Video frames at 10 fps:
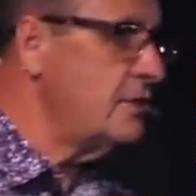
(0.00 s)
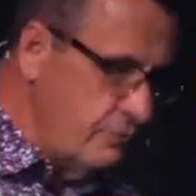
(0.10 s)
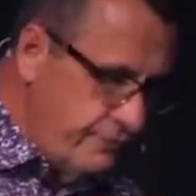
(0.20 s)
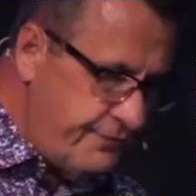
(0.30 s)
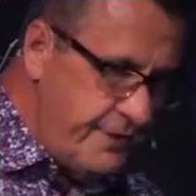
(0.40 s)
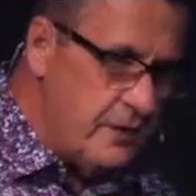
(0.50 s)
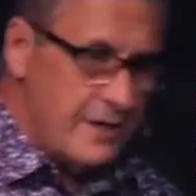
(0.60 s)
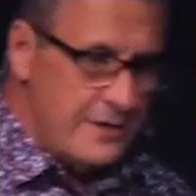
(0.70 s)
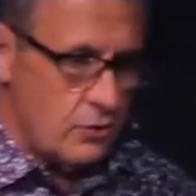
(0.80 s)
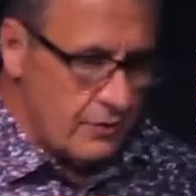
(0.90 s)
fear in
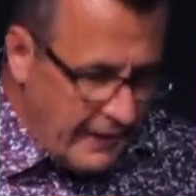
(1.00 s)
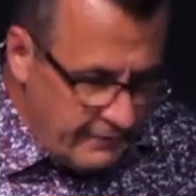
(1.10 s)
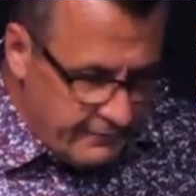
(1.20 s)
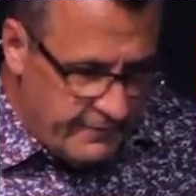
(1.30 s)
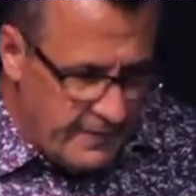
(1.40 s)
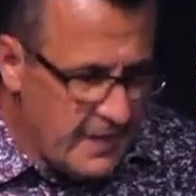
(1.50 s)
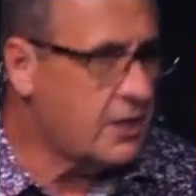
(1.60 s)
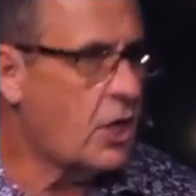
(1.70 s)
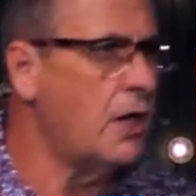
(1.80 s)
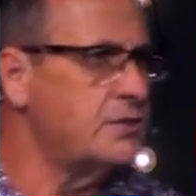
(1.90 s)
your life and
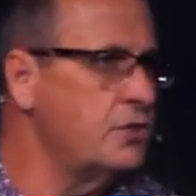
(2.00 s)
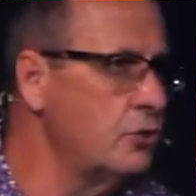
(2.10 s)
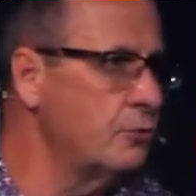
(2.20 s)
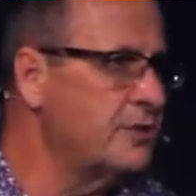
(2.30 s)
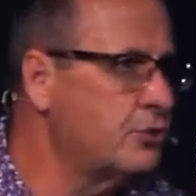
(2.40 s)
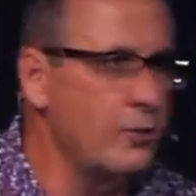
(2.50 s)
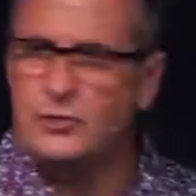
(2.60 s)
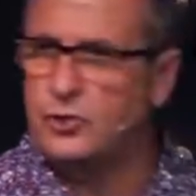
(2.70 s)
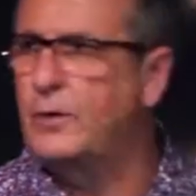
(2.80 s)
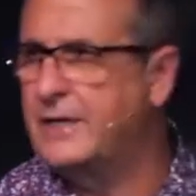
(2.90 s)
causing you to retreat
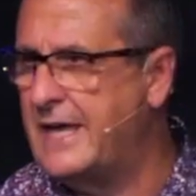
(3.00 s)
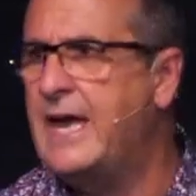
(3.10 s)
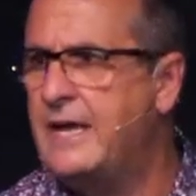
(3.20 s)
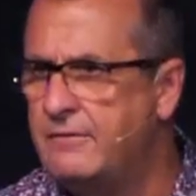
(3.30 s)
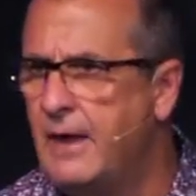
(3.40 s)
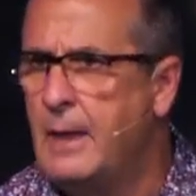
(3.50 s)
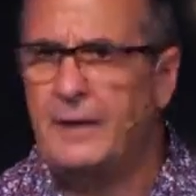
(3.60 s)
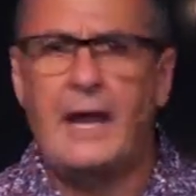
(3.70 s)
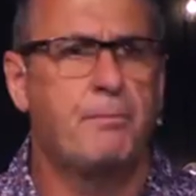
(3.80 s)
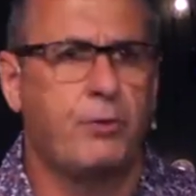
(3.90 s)
to a cave. But
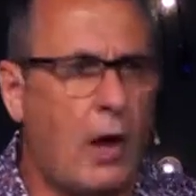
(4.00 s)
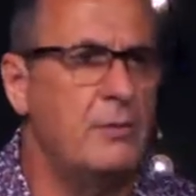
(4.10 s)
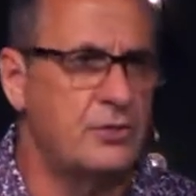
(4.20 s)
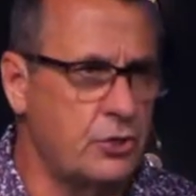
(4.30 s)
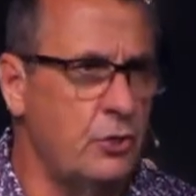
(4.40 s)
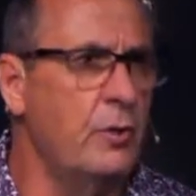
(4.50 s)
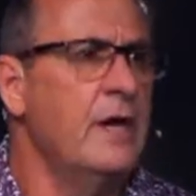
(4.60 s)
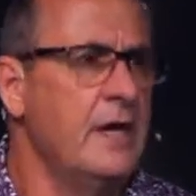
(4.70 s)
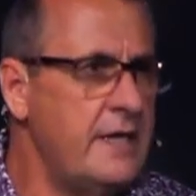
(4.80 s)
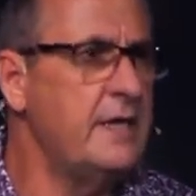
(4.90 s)
I promise you,
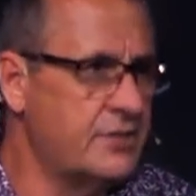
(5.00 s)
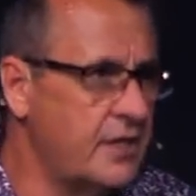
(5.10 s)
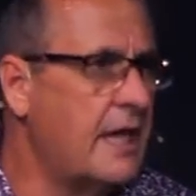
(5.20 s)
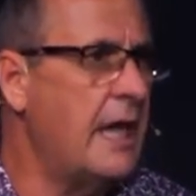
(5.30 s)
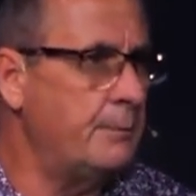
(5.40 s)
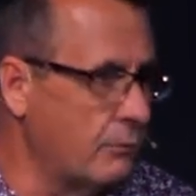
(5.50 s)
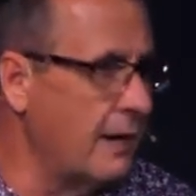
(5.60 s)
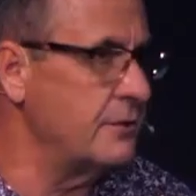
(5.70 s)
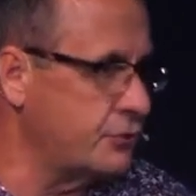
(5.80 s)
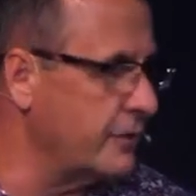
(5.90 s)
he is encamped
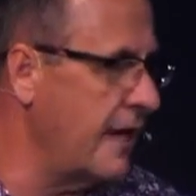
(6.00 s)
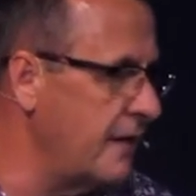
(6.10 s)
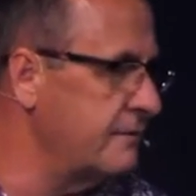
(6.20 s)
around your cave.